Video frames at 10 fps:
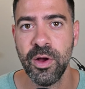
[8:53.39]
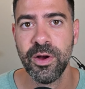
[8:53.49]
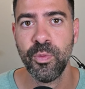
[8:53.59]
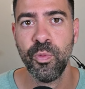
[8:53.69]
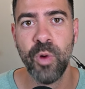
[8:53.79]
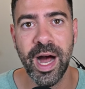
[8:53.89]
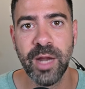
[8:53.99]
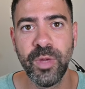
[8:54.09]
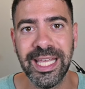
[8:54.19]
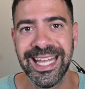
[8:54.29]
One,
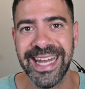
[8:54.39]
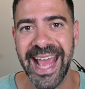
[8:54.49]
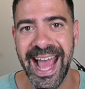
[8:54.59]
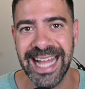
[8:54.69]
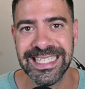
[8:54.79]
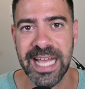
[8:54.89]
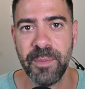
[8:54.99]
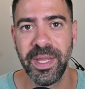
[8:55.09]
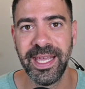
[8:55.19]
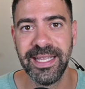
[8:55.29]
we can add
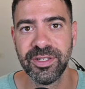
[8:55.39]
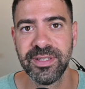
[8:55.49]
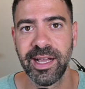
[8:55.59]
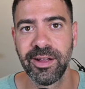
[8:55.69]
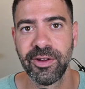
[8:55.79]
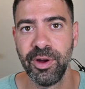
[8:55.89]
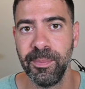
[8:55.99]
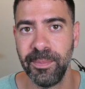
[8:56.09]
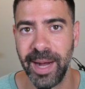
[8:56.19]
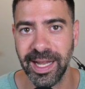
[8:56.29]
them into the
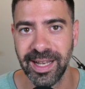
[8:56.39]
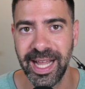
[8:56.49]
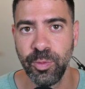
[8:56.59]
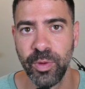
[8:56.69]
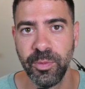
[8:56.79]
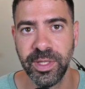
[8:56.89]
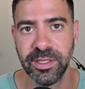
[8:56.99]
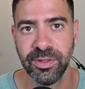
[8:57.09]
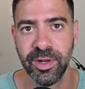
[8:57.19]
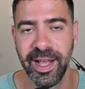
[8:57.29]
command line when we
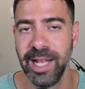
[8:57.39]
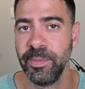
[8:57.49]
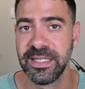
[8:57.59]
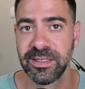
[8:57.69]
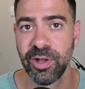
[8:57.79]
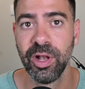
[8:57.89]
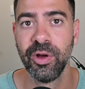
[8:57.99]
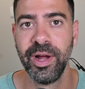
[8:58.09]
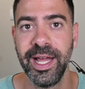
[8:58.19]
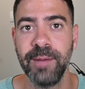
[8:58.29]
do Helm install or
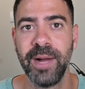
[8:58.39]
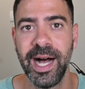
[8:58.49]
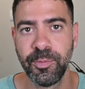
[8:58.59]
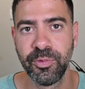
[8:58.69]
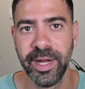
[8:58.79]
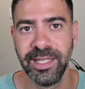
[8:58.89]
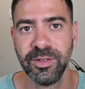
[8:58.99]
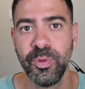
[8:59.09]
Helm upgrade.